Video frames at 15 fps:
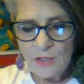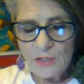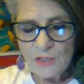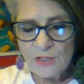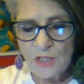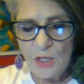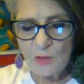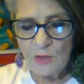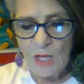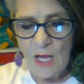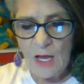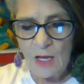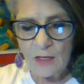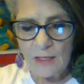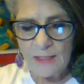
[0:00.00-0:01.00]
So
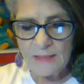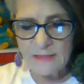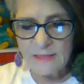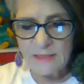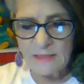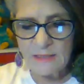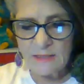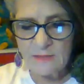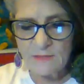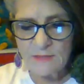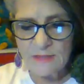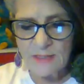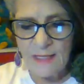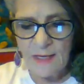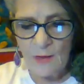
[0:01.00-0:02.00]
long as he
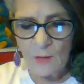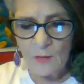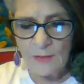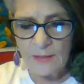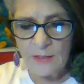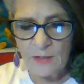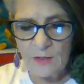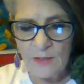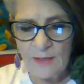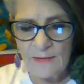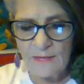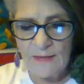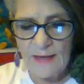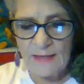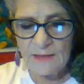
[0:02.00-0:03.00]
keeps Nell here,
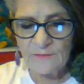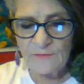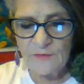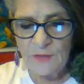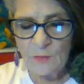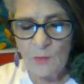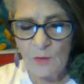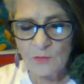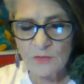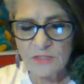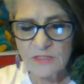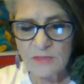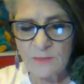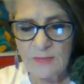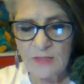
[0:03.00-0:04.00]
and that if he
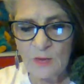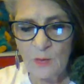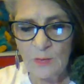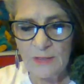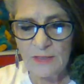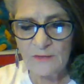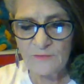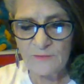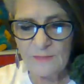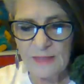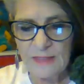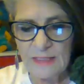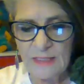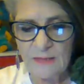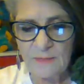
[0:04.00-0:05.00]
wants to be quit of
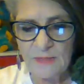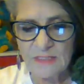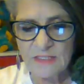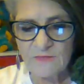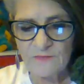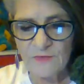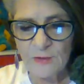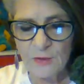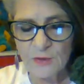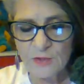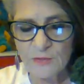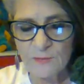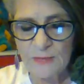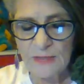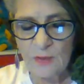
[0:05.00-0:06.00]
me, he must
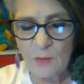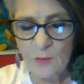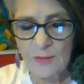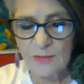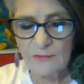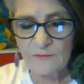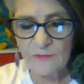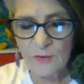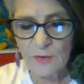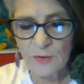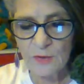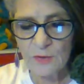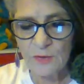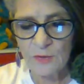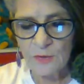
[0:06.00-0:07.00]
first be quit of
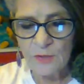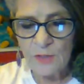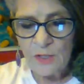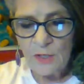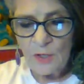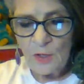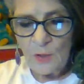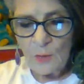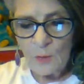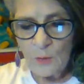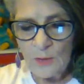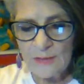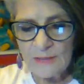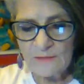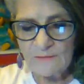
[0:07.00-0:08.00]
her.
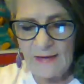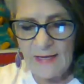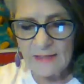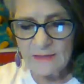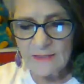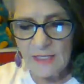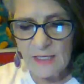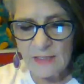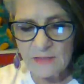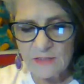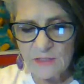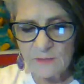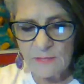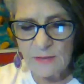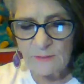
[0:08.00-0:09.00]
What have I done
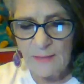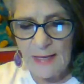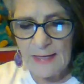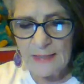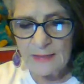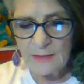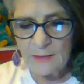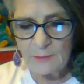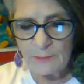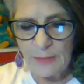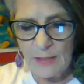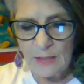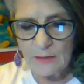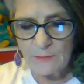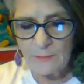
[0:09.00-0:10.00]
to be made a
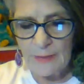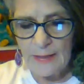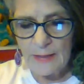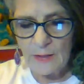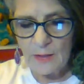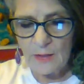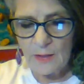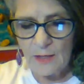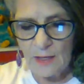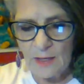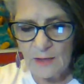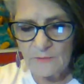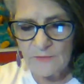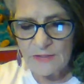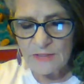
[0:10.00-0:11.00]
bugbear
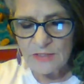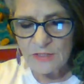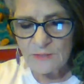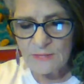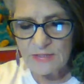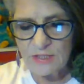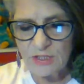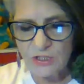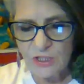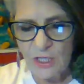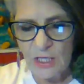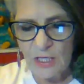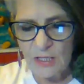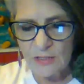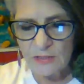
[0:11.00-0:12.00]
of, and to be
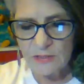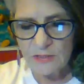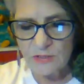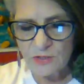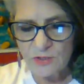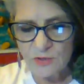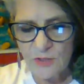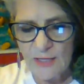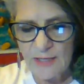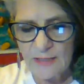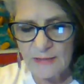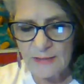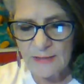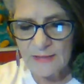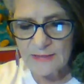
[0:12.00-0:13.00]
shunned and
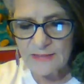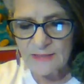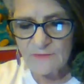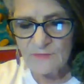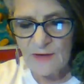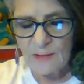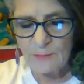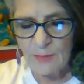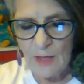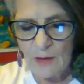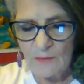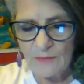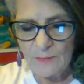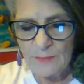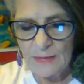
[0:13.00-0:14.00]
dreaded as if I
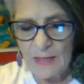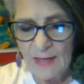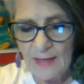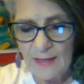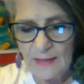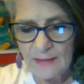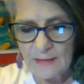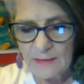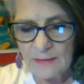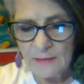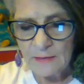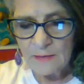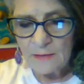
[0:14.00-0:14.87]
brought the plague?